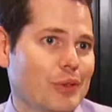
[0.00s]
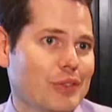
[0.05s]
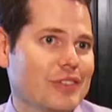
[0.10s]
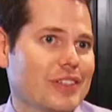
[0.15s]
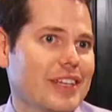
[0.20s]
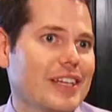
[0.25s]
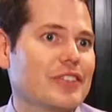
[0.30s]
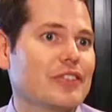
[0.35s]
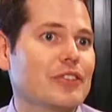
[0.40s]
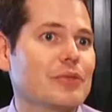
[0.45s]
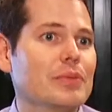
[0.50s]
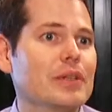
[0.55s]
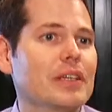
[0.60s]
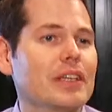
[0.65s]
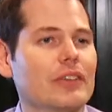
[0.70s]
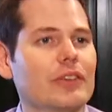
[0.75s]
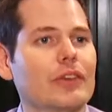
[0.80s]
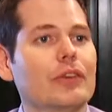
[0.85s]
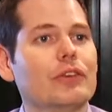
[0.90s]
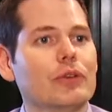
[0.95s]
presentation
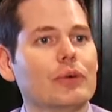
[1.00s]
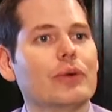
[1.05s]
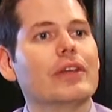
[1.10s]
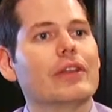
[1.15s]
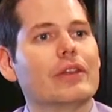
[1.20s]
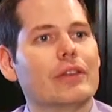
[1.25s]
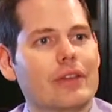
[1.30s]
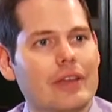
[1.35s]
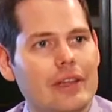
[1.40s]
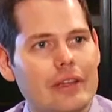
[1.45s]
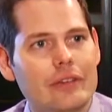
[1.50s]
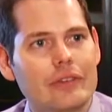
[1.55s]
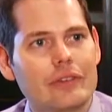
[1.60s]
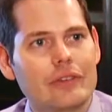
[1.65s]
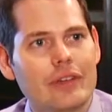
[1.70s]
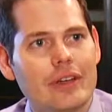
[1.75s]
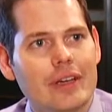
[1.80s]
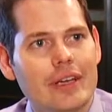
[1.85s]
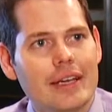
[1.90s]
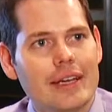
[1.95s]
because they're doing
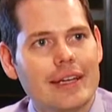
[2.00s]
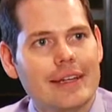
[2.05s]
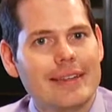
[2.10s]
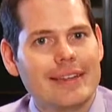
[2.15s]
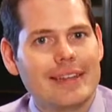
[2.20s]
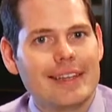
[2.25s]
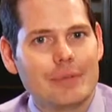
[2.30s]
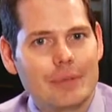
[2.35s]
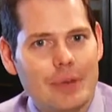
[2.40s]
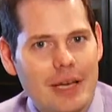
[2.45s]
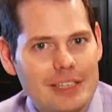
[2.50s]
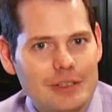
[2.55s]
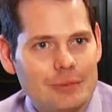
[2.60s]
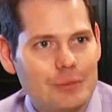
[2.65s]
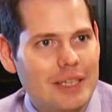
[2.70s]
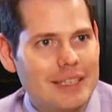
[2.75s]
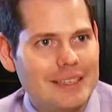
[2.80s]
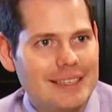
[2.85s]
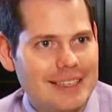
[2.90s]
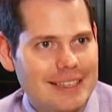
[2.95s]
things that impact
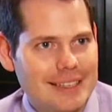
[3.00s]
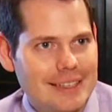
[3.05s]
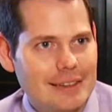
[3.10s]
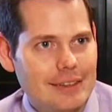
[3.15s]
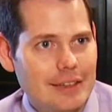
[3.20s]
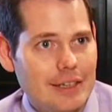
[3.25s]
my day-to-day